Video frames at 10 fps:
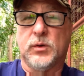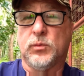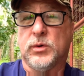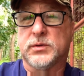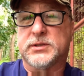
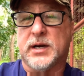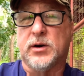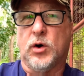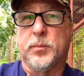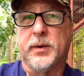we'll
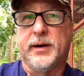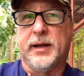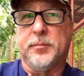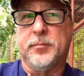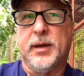start opening
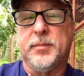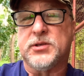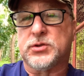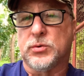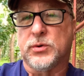up, maybe
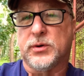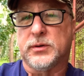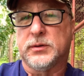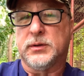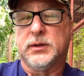
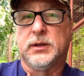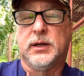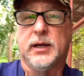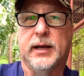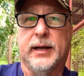sooner,
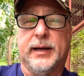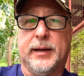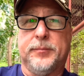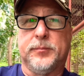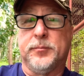
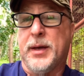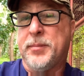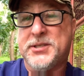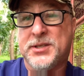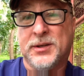
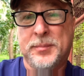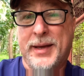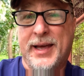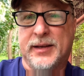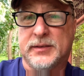maybe still in
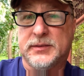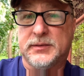May.